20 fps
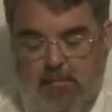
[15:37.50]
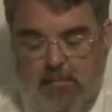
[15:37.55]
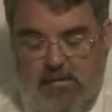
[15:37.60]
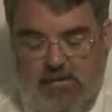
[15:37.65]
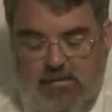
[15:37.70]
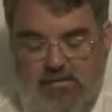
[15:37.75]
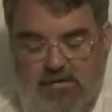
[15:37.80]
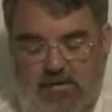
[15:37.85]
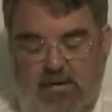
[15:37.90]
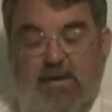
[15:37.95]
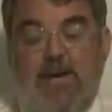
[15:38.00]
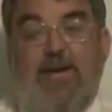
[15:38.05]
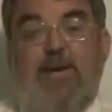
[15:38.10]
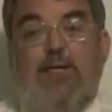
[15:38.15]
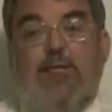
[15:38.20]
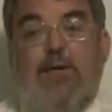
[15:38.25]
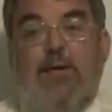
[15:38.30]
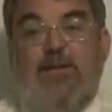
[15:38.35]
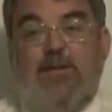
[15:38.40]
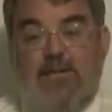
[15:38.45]
percent
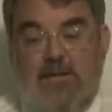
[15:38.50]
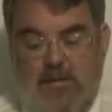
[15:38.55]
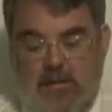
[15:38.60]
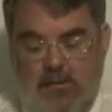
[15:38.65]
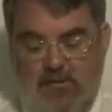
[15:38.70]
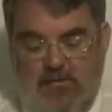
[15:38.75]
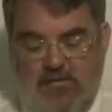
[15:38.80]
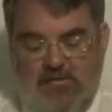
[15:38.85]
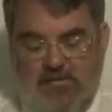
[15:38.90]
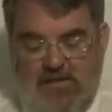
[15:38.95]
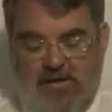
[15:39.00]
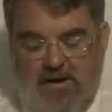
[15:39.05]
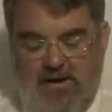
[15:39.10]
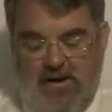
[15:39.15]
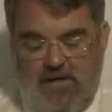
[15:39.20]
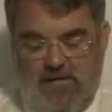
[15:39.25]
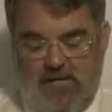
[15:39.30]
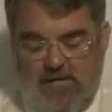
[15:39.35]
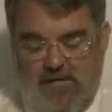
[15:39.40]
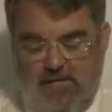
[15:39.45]
increase in low
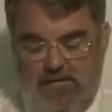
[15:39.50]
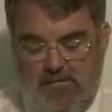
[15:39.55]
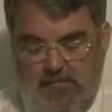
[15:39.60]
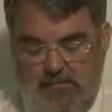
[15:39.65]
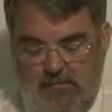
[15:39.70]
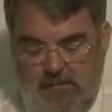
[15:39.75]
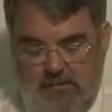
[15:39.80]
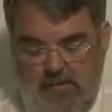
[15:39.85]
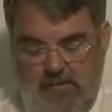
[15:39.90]
education,